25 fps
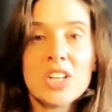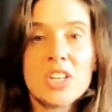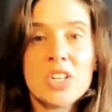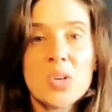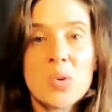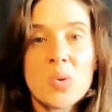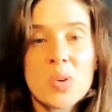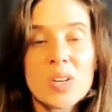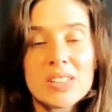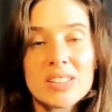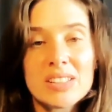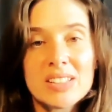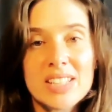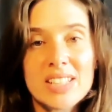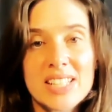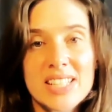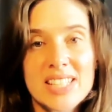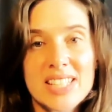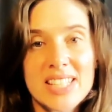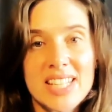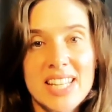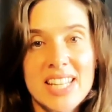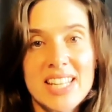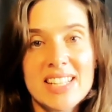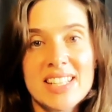You're
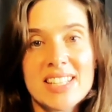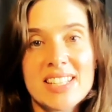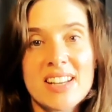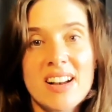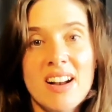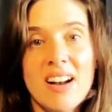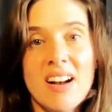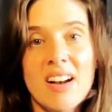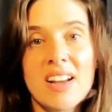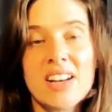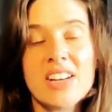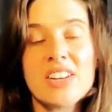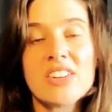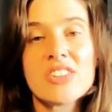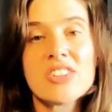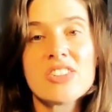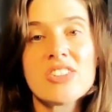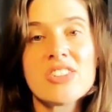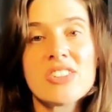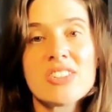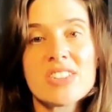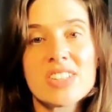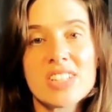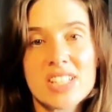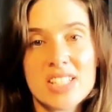listening to
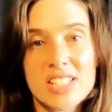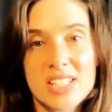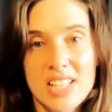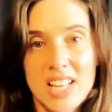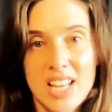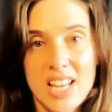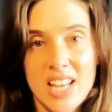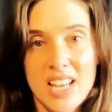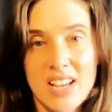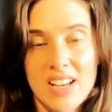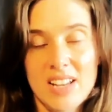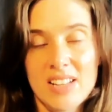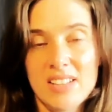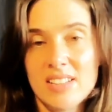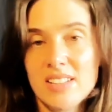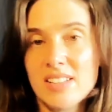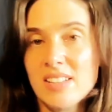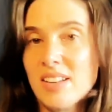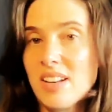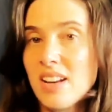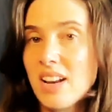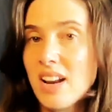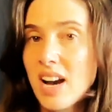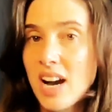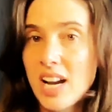understand,
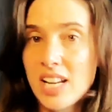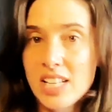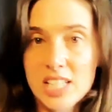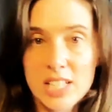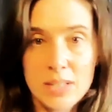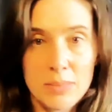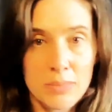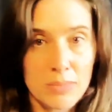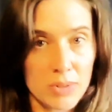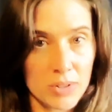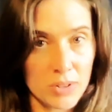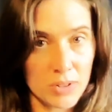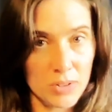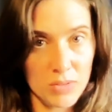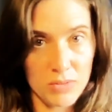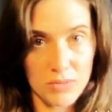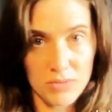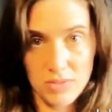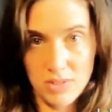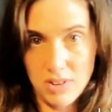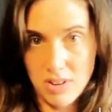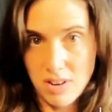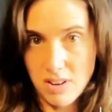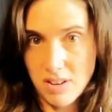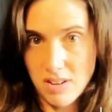not to prove
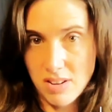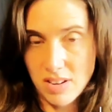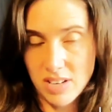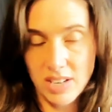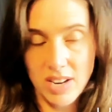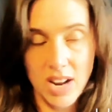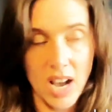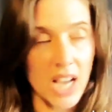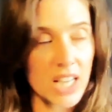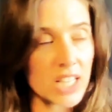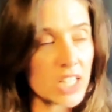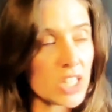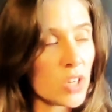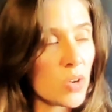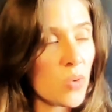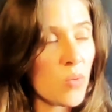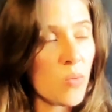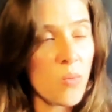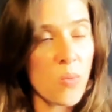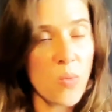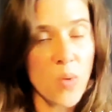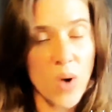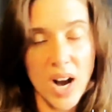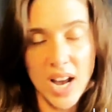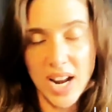wrong, not to
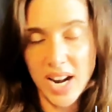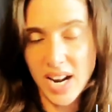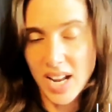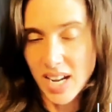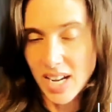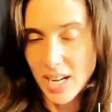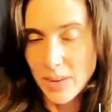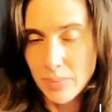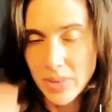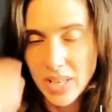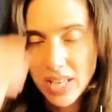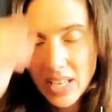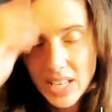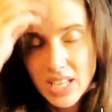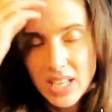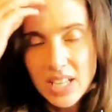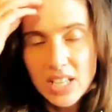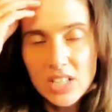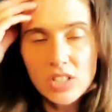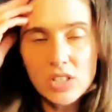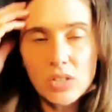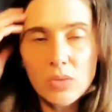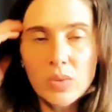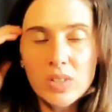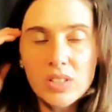one up.
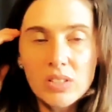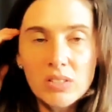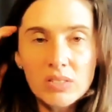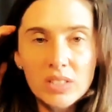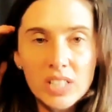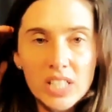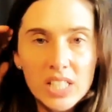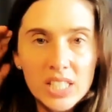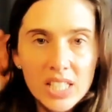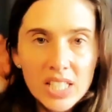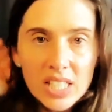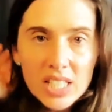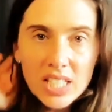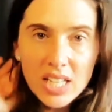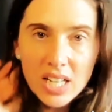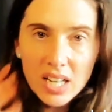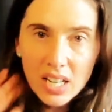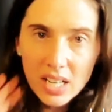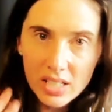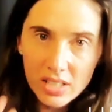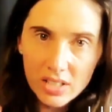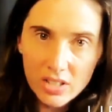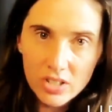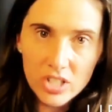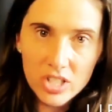So when you listen to
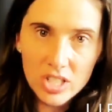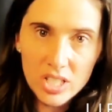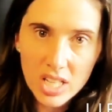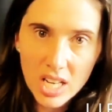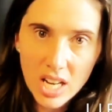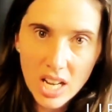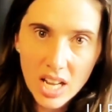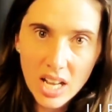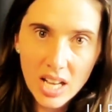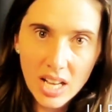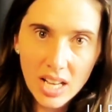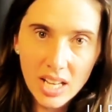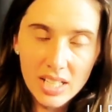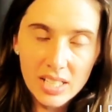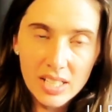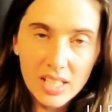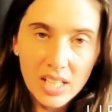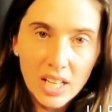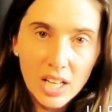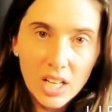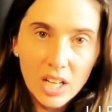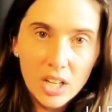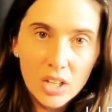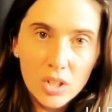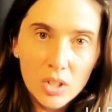understand,
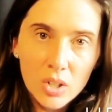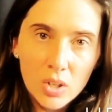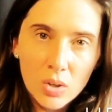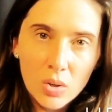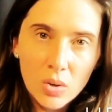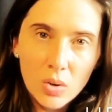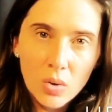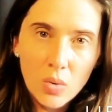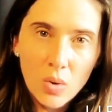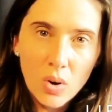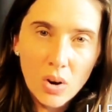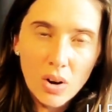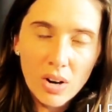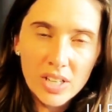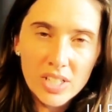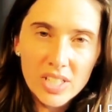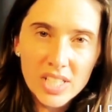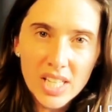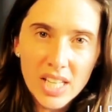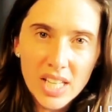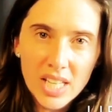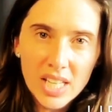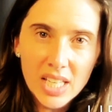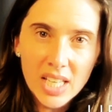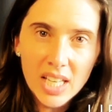you are
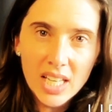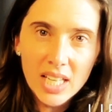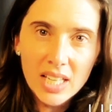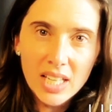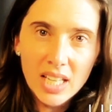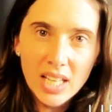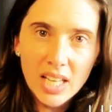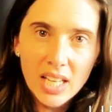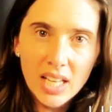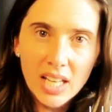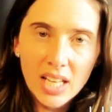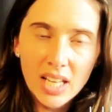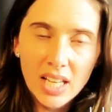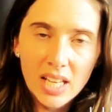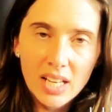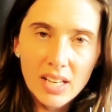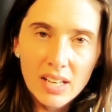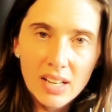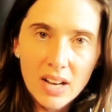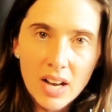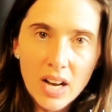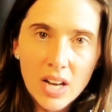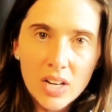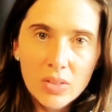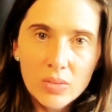taking in
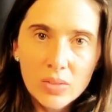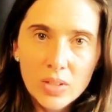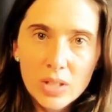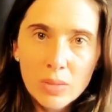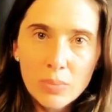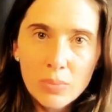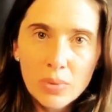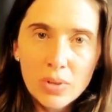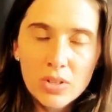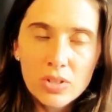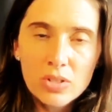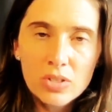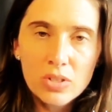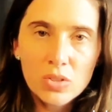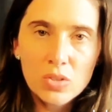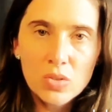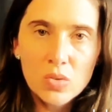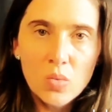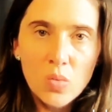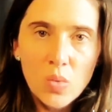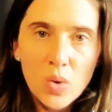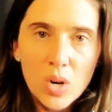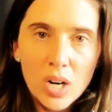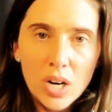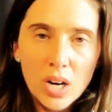not only the person's
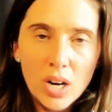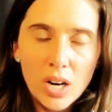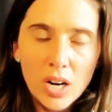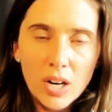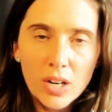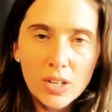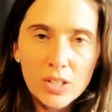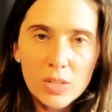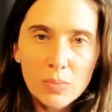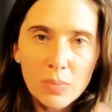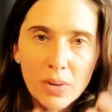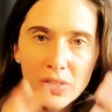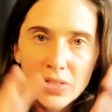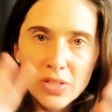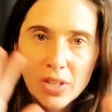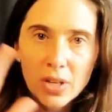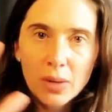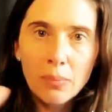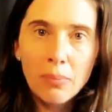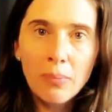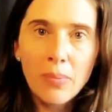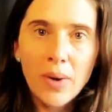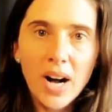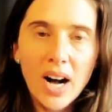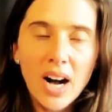words, but their
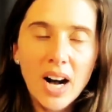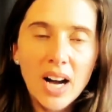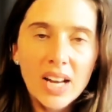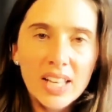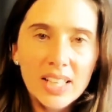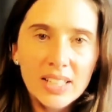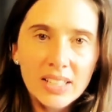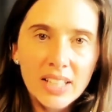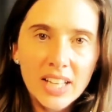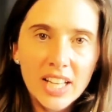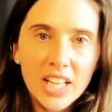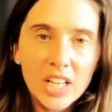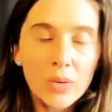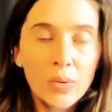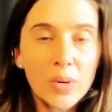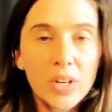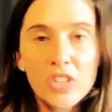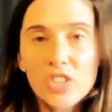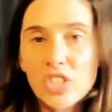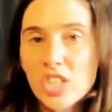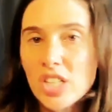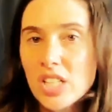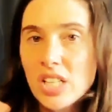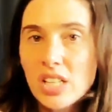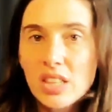body
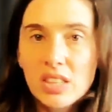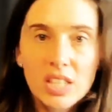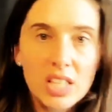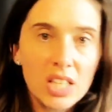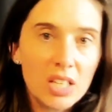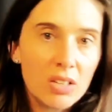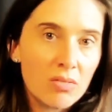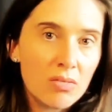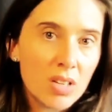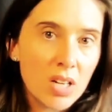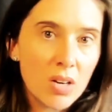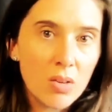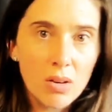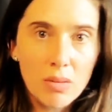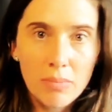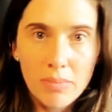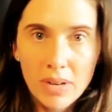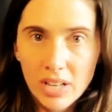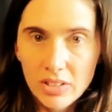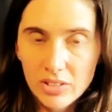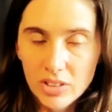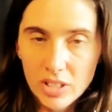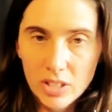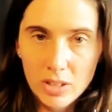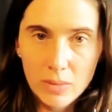language, anything you know
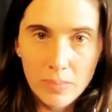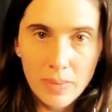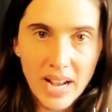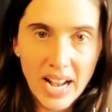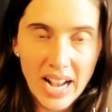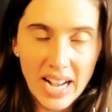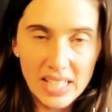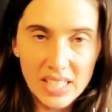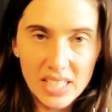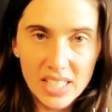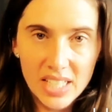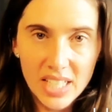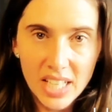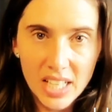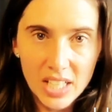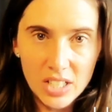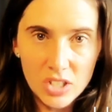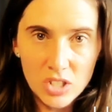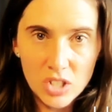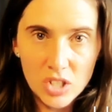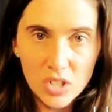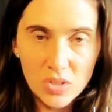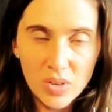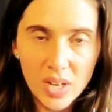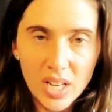about their past
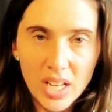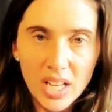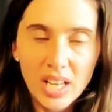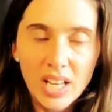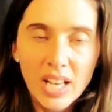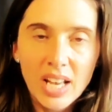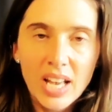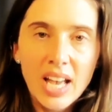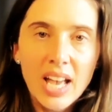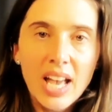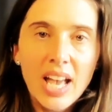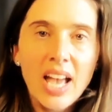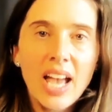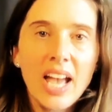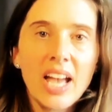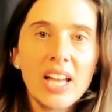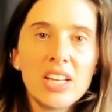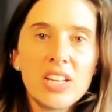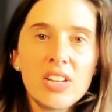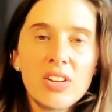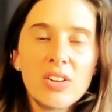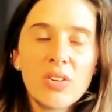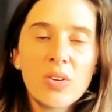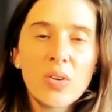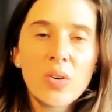history,
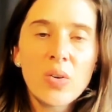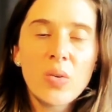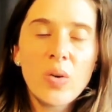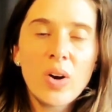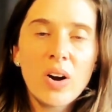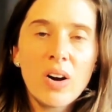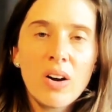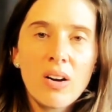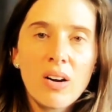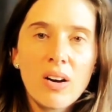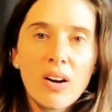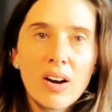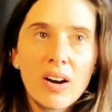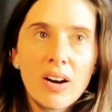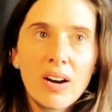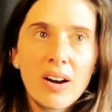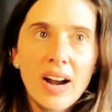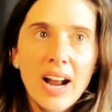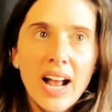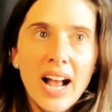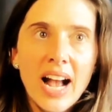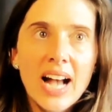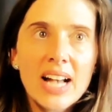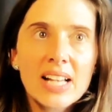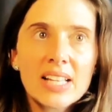and you are
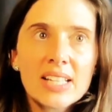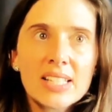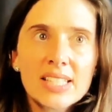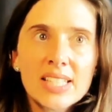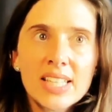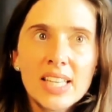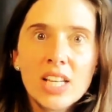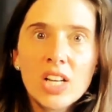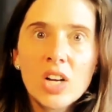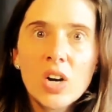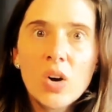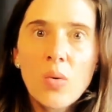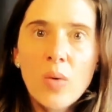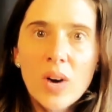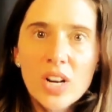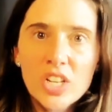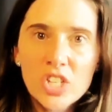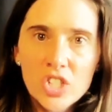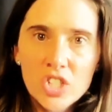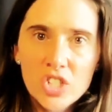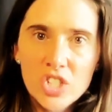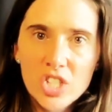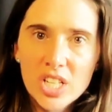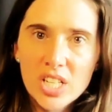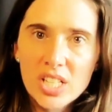asking
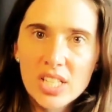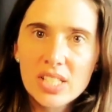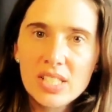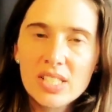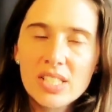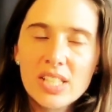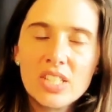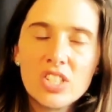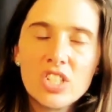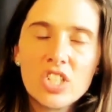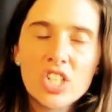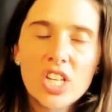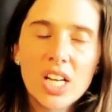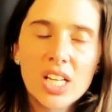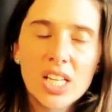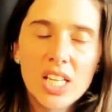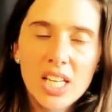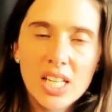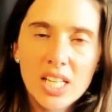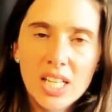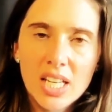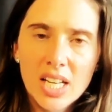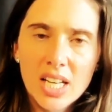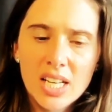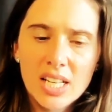questions and
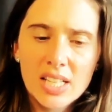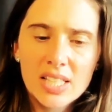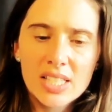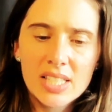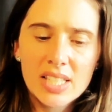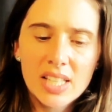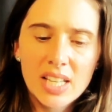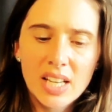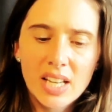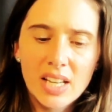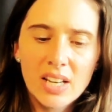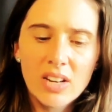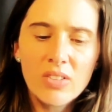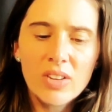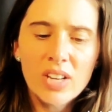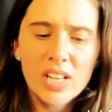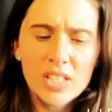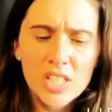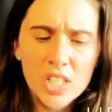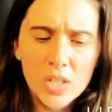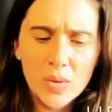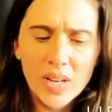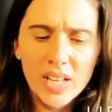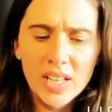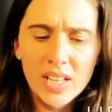checking in and saying, okay,
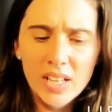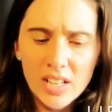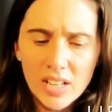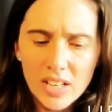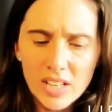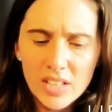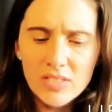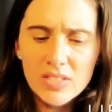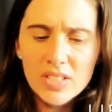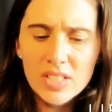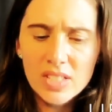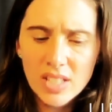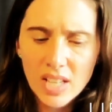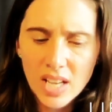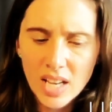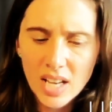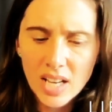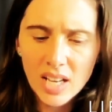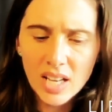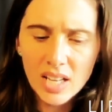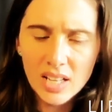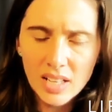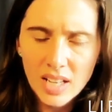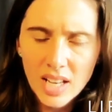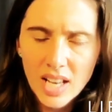so I hear you
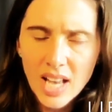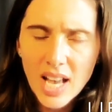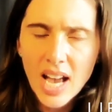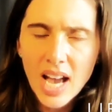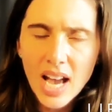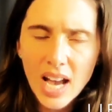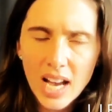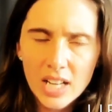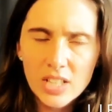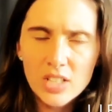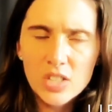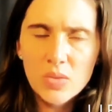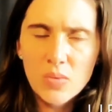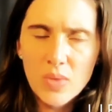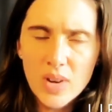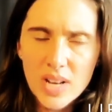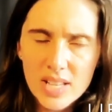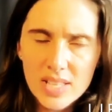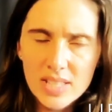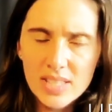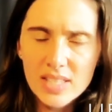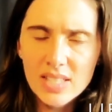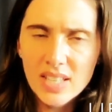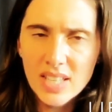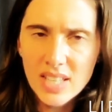saying
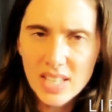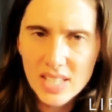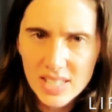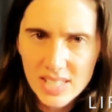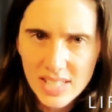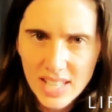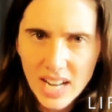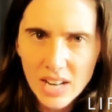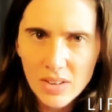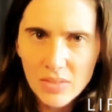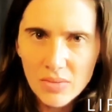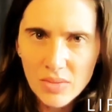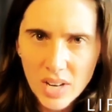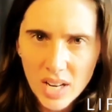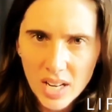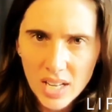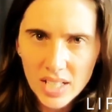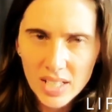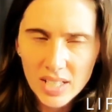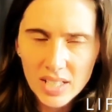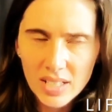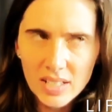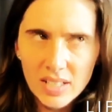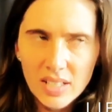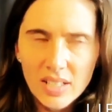XYZ, is that
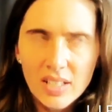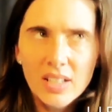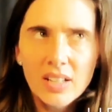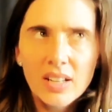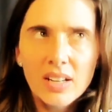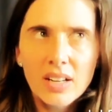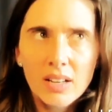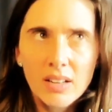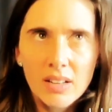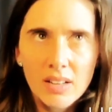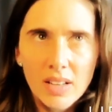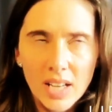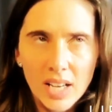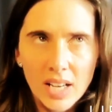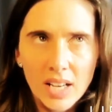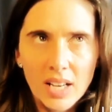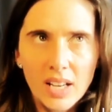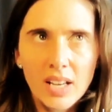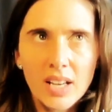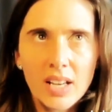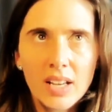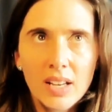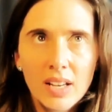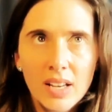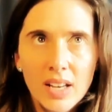right?
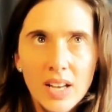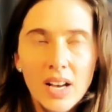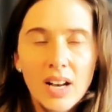Okay,